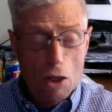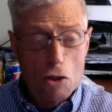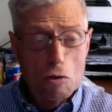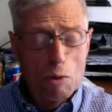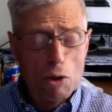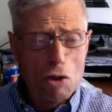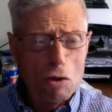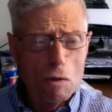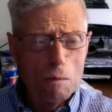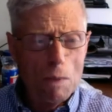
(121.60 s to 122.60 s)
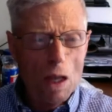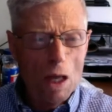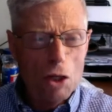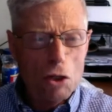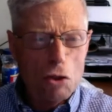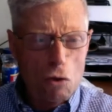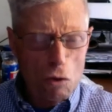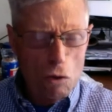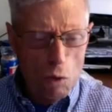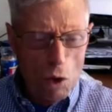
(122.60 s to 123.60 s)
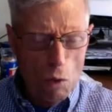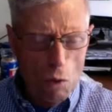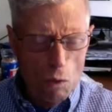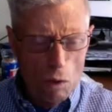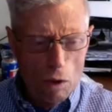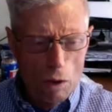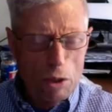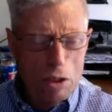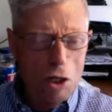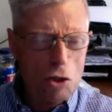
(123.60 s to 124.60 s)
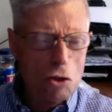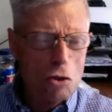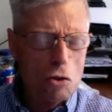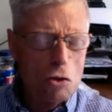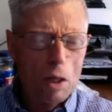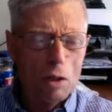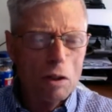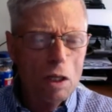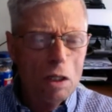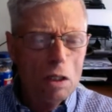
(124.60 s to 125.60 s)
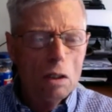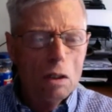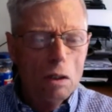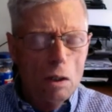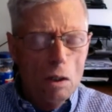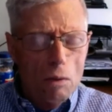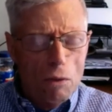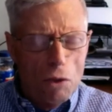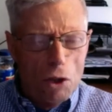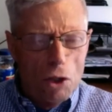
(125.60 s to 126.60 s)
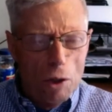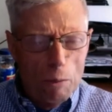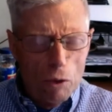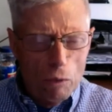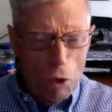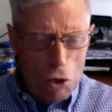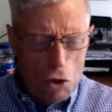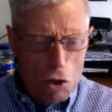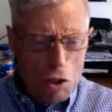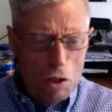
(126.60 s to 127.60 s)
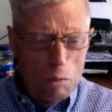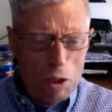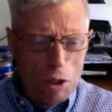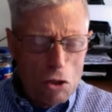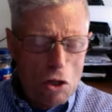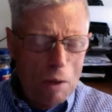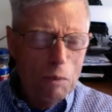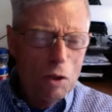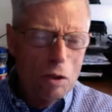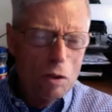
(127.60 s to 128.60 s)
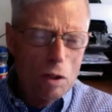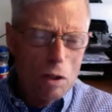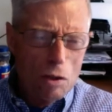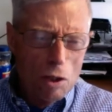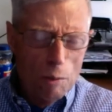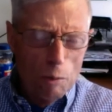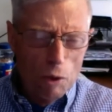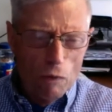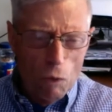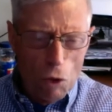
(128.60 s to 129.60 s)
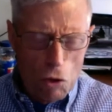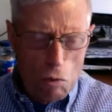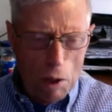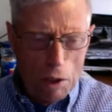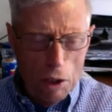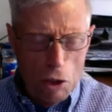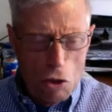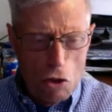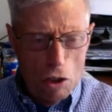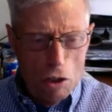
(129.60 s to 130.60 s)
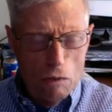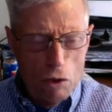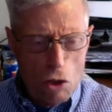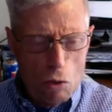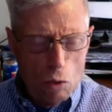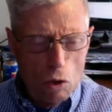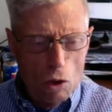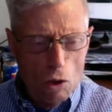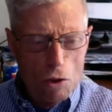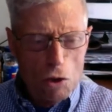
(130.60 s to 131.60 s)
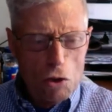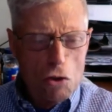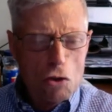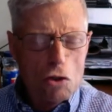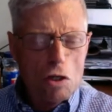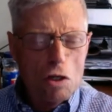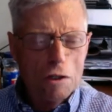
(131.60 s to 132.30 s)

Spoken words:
exhibition has certain limitations about the number of works that can be accepted, the number of works by each individual artist,